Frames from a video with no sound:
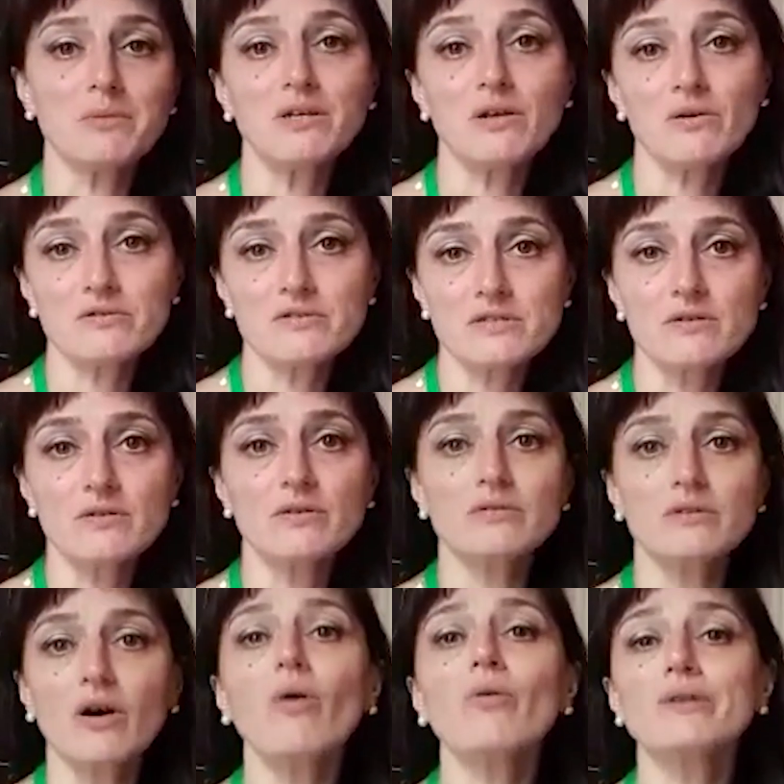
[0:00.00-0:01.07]
and also
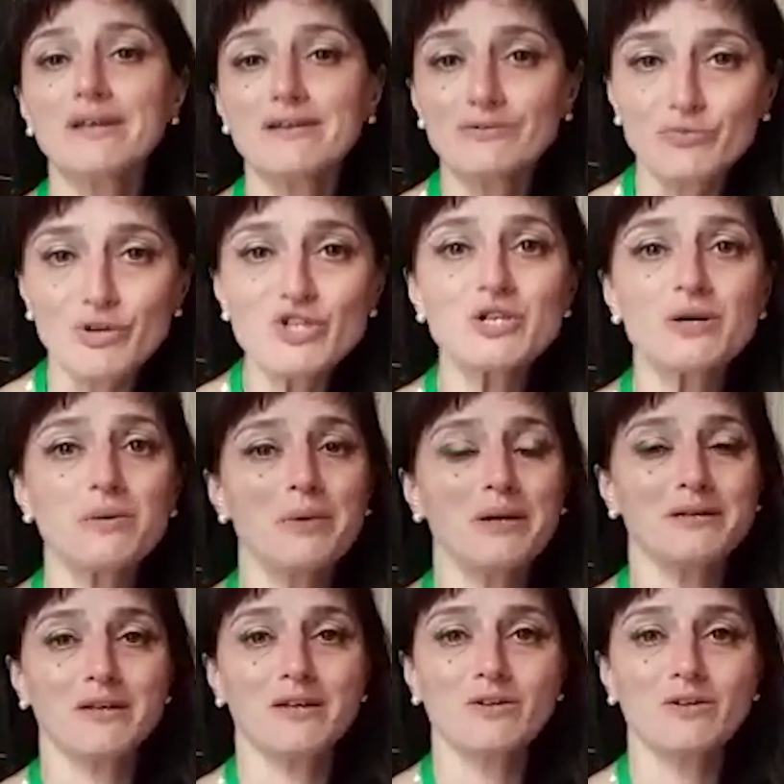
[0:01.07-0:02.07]
not only in Russia but